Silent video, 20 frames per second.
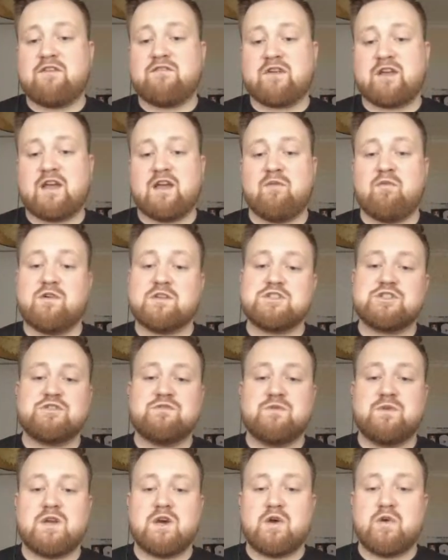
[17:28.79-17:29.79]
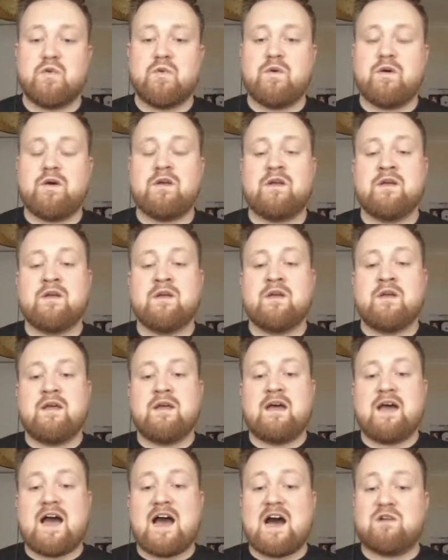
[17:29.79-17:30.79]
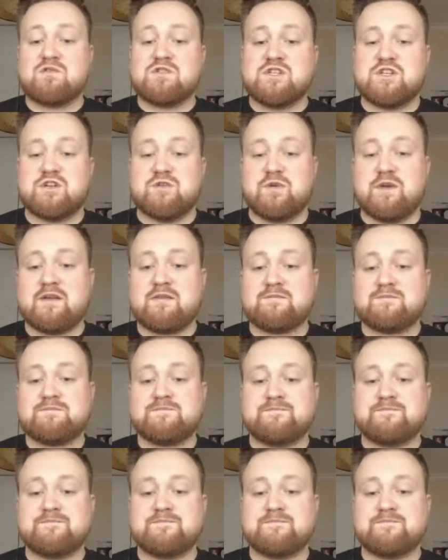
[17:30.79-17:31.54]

Okay, once you know how to do it,